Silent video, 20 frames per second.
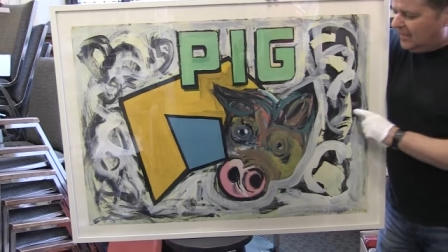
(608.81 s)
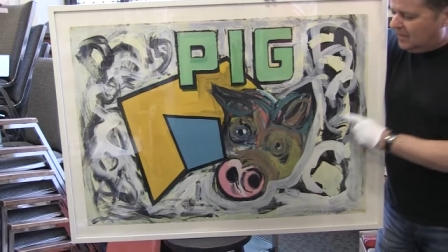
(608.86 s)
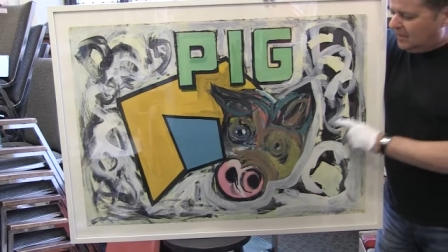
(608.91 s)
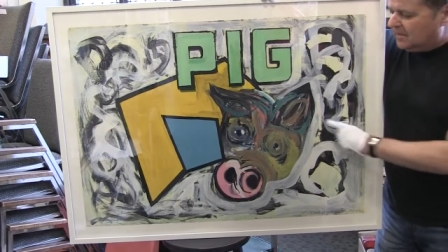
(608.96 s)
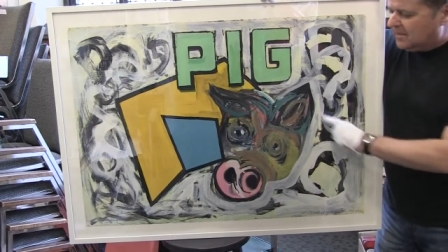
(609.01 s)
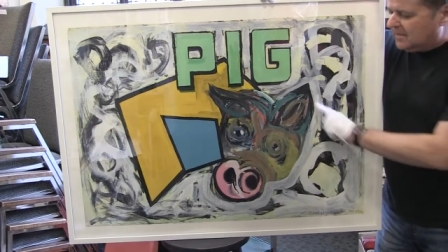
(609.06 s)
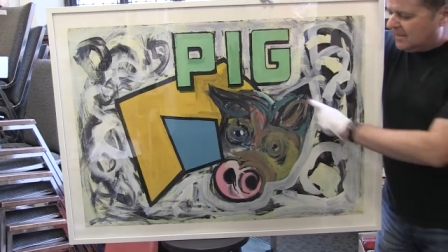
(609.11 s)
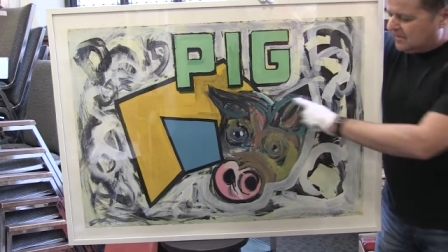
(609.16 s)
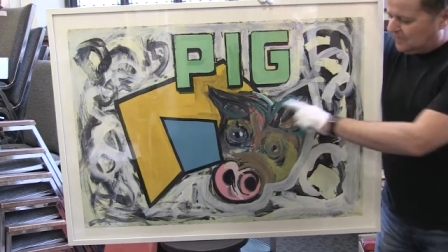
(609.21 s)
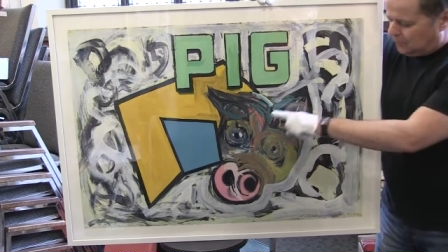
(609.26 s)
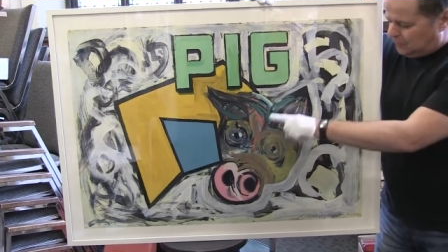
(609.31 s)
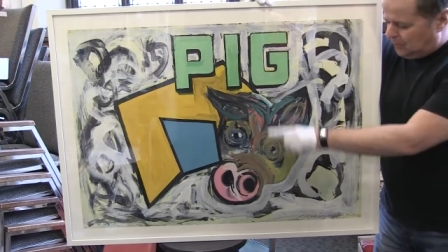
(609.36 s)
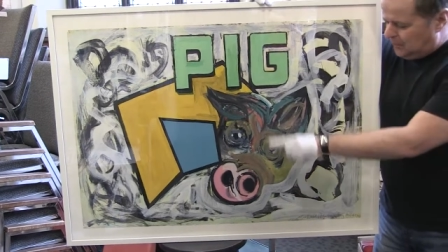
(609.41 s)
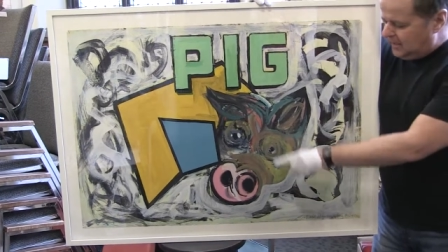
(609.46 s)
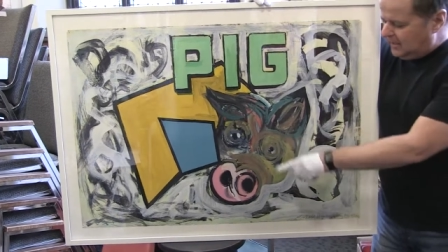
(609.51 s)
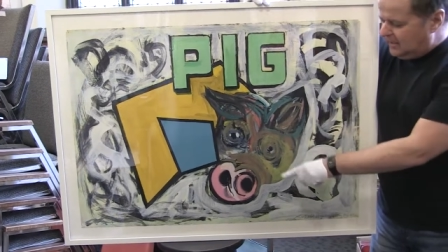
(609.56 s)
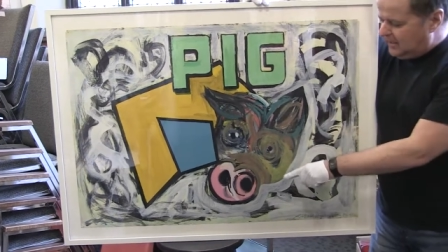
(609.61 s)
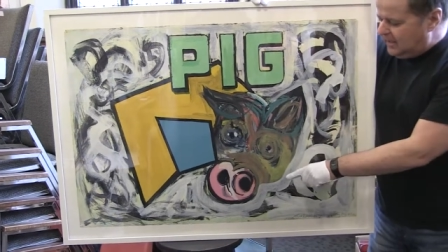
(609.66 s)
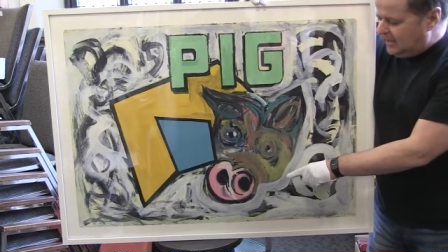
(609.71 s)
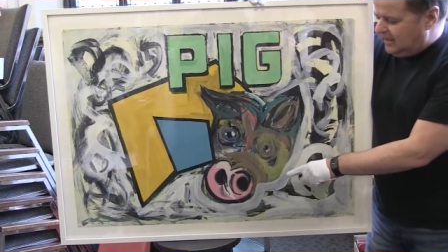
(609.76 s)
there's this
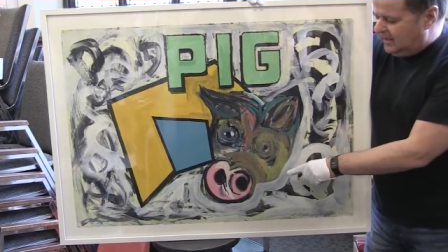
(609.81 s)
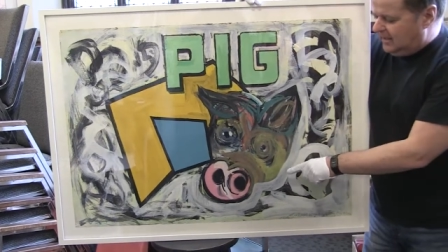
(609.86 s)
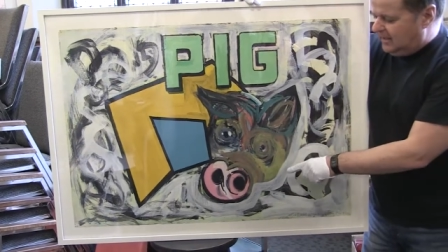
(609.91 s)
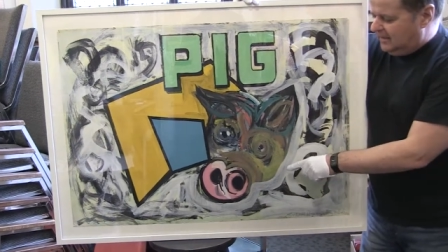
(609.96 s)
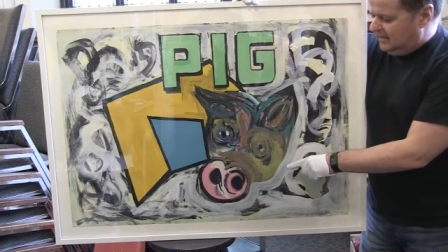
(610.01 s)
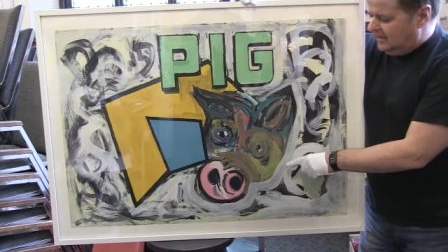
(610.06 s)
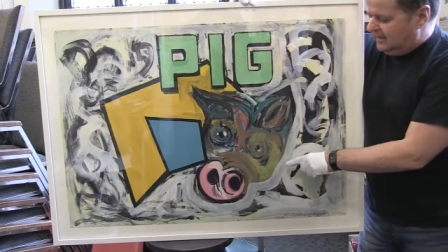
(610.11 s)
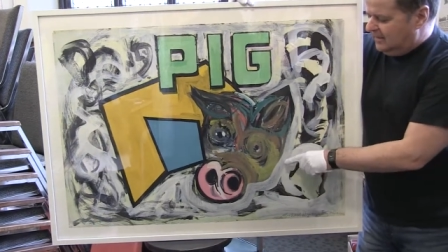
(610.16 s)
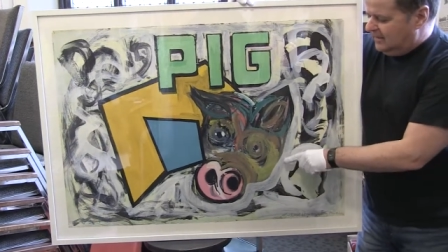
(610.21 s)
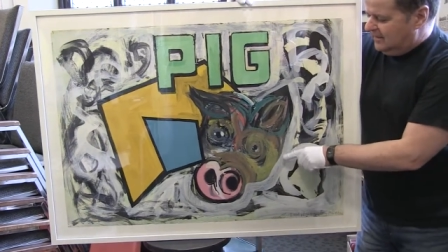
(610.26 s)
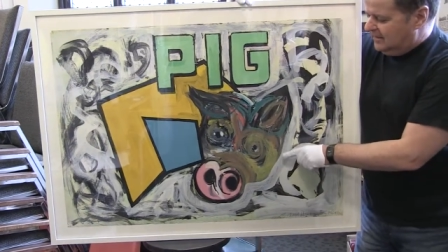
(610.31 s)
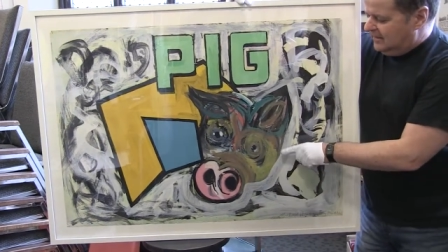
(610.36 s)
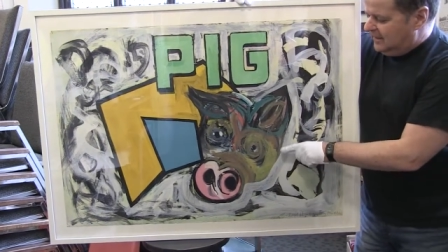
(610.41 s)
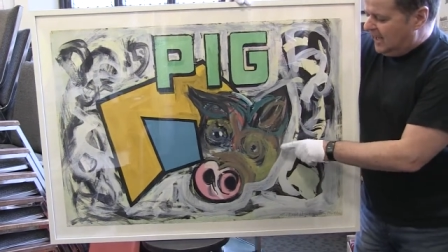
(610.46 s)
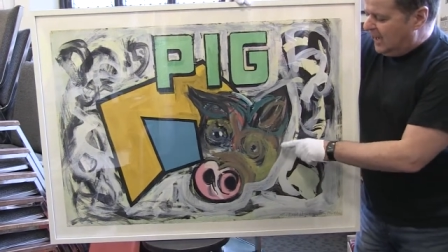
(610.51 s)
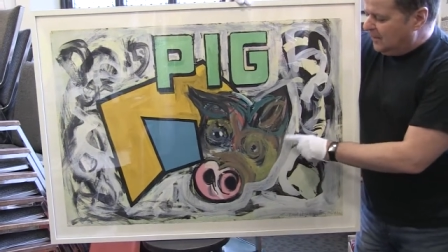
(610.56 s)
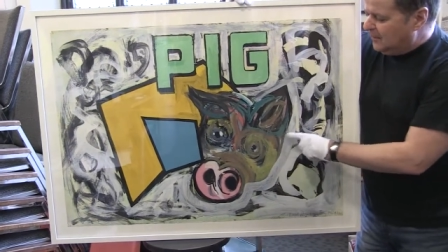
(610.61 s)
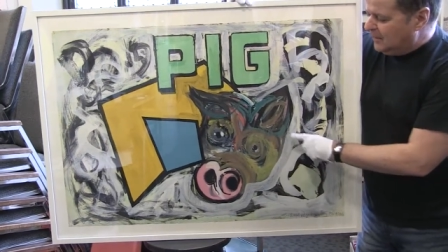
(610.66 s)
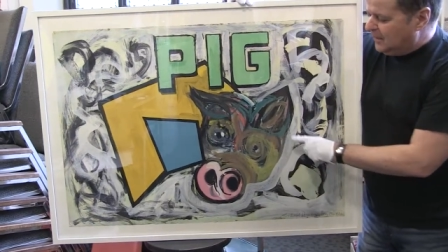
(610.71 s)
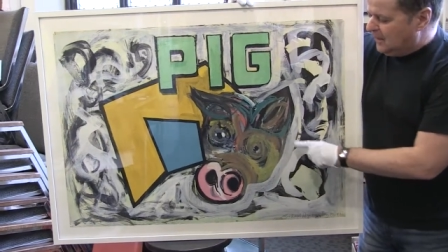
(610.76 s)
really
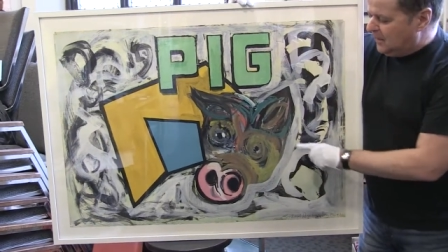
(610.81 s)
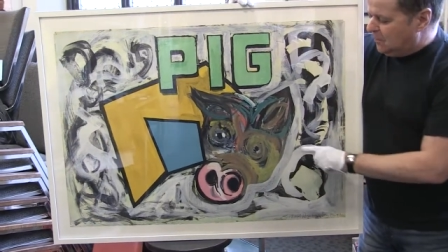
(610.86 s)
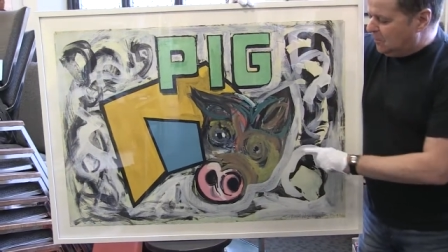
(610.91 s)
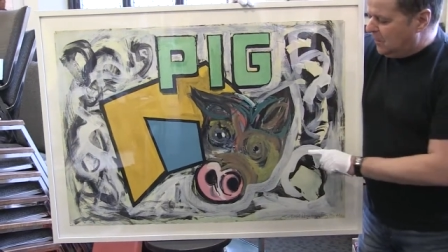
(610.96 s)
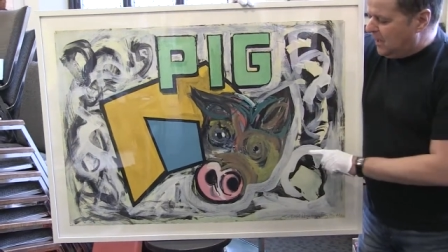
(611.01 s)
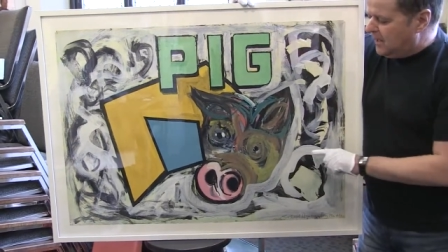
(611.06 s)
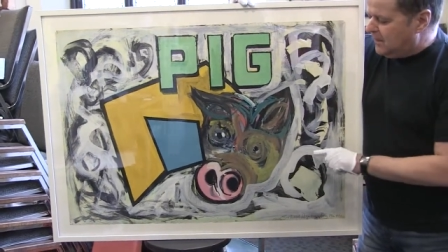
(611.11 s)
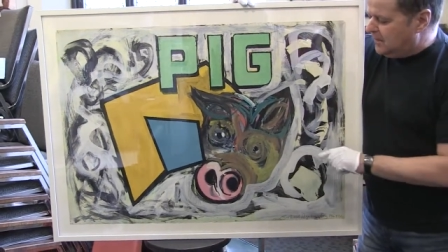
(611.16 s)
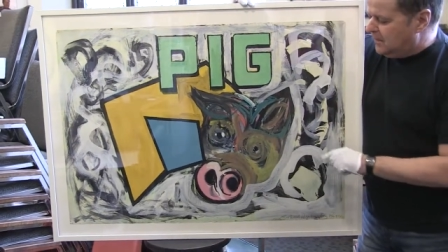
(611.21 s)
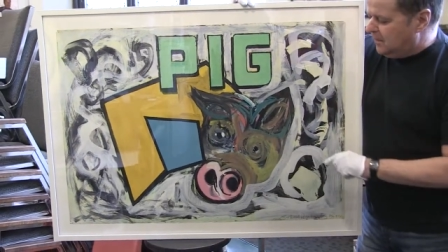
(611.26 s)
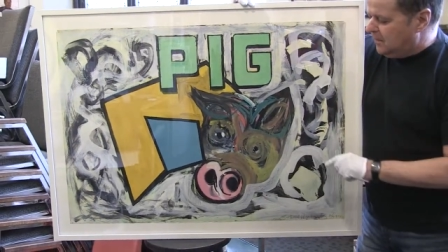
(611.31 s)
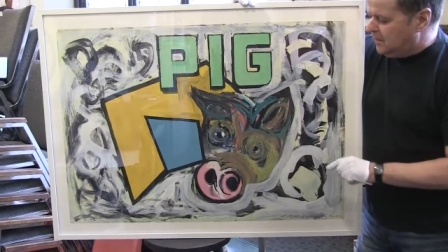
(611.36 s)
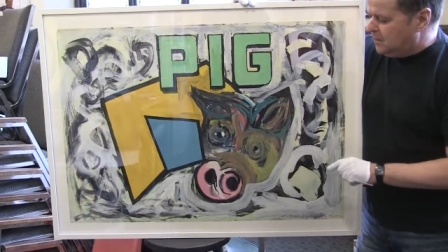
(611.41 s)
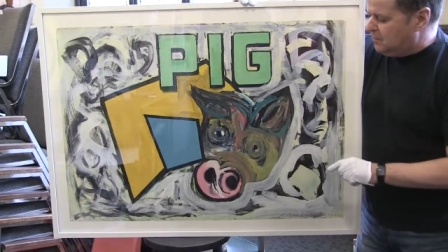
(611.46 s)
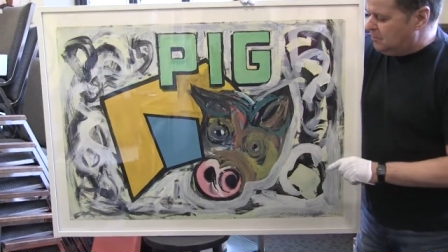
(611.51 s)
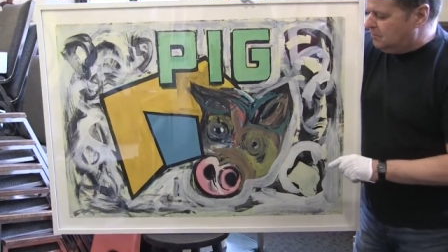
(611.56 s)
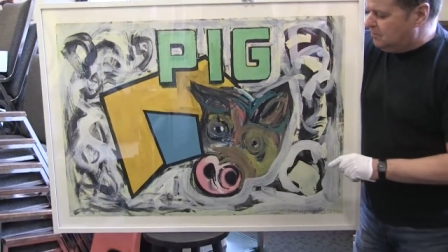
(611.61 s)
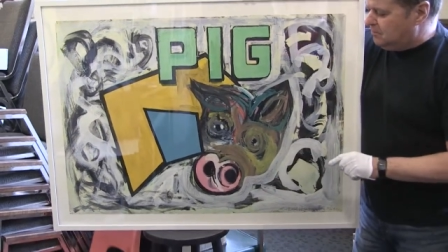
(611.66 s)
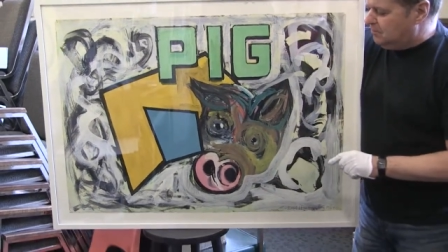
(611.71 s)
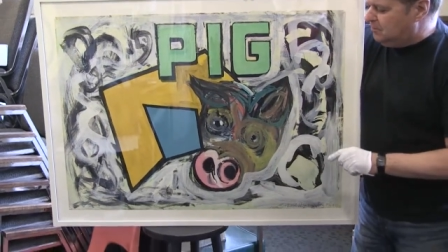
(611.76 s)
heavily
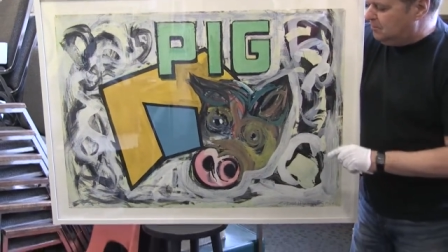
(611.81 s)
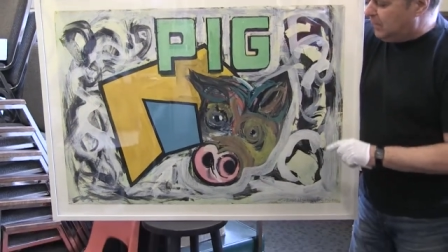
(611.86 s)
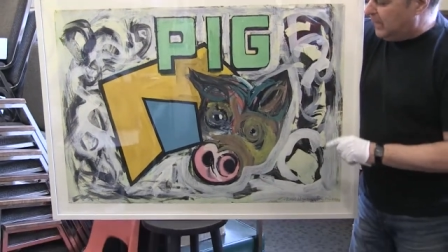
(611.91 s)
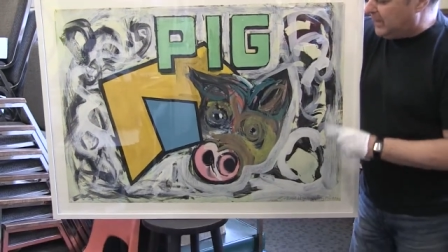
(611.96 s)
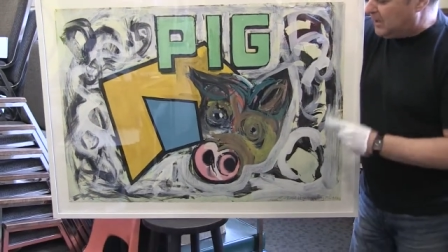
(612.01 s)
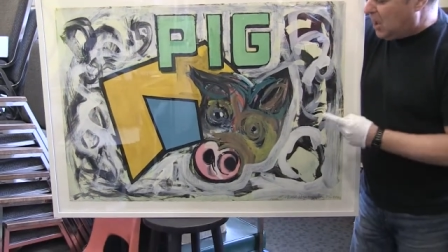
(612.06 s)
rendered but